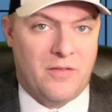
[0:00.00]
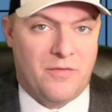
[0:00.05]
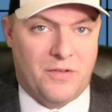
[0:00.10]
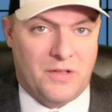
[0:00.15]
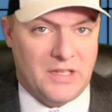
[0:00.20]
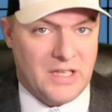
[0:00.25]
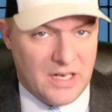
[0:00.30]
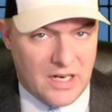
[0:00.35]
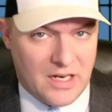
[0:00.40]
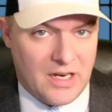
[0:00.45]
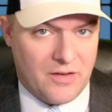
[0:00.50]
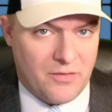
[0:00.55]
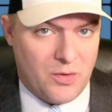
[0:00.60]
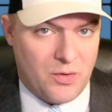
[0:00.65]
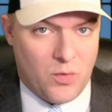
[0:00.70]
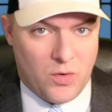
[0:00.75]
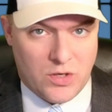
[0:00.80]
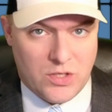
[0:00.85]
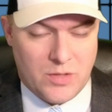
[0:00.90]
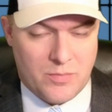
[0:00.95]
validity of the
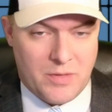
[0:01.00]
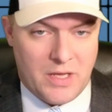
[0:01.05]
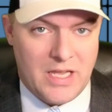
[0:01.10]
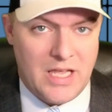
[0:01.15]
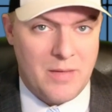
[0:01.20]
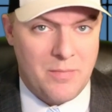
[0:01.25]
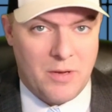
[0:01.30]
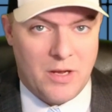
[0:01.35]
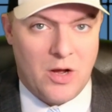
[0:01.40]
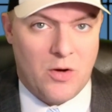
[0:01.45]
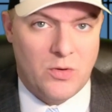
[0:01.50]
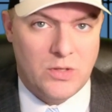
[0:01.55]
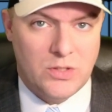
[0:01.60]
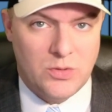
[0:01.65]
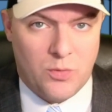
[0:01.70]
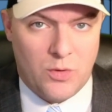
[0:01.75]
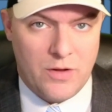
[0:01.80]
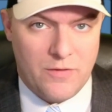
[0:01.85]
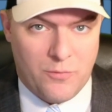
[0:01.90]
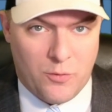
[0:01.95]
worship, they keep it going 24